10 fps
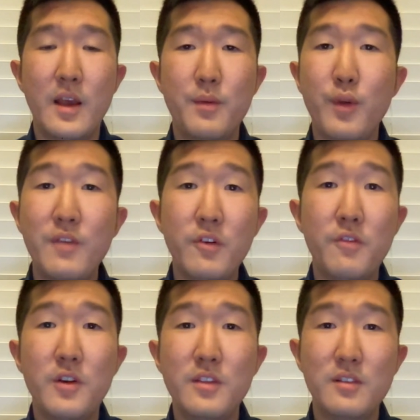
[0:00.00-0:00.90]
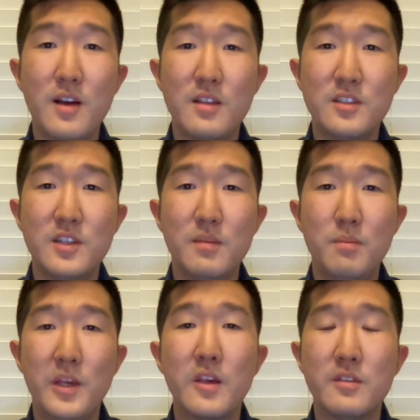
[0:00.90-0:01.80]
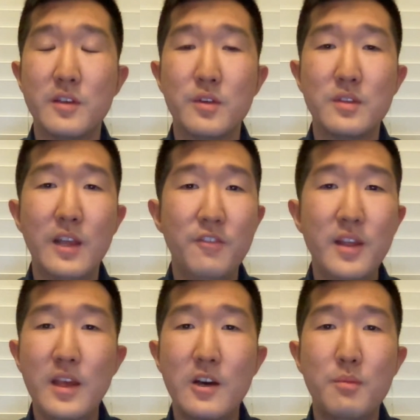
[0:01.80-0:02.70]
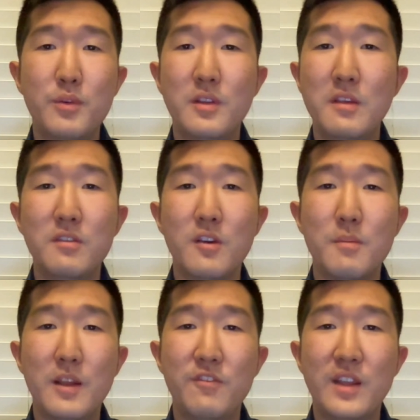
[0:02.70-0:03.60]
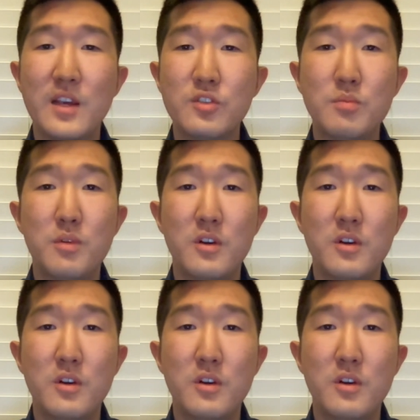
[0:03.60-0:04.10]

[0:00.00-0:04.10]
I'm grateful for this scholarship because it will definitely help relieve some of my financial